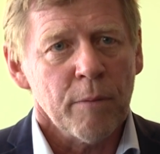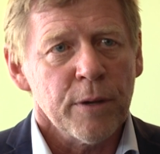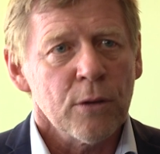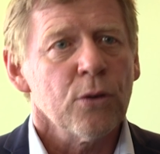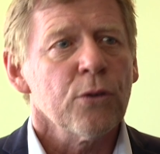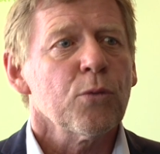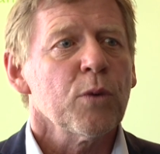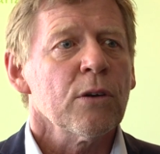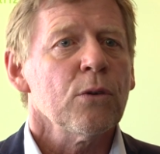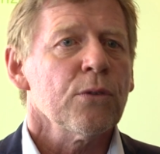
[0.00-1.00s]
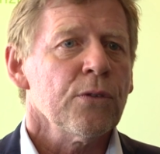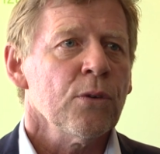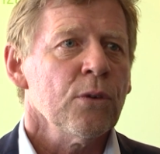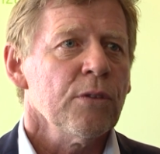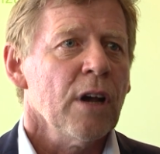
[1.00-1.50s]
because we are
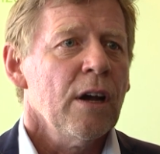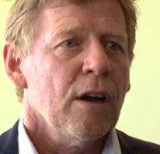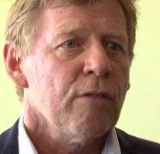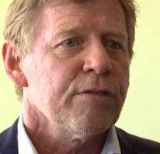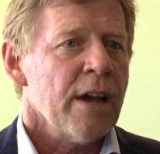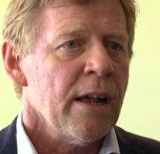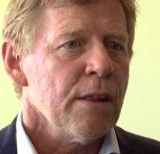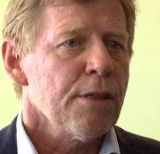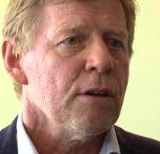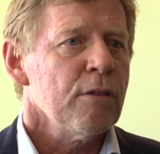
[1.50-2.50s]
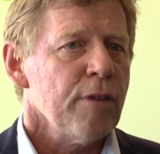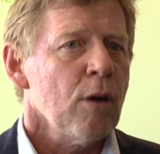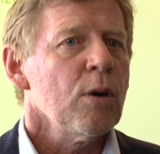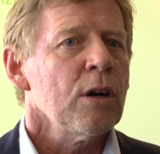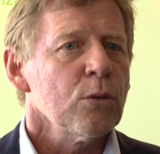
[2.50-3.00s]
concerned of the health of
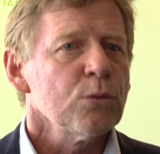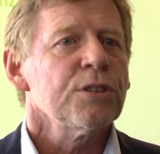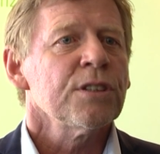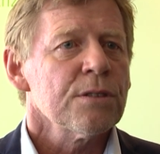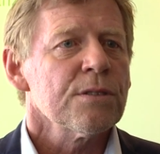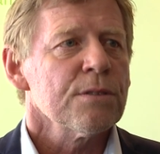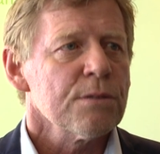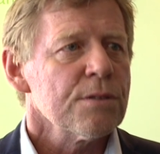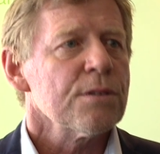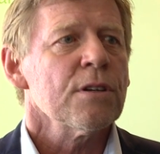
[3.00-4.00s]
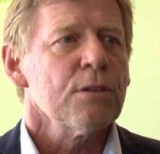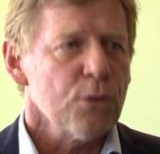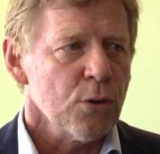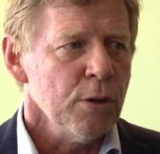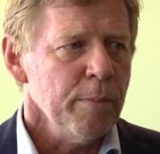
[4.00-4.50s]
our own citizens in
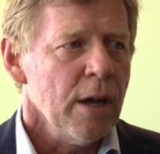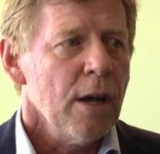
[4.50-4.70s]
Europe.